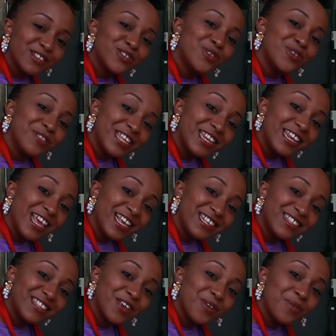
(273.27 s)
So the
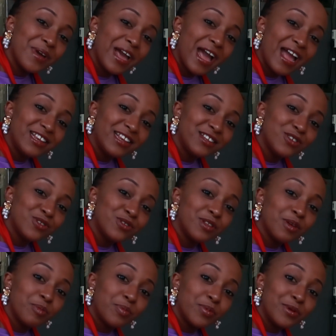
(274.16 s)
next thing we're adding to
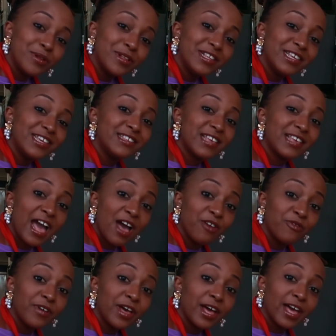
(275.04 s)
the bowl is
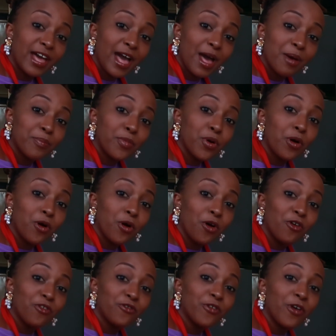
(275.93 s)
half a cup
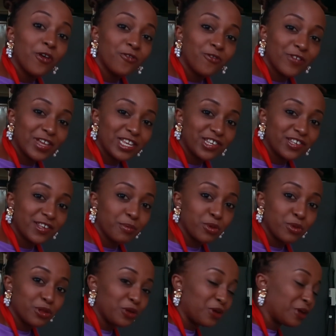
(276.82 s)
of vegetable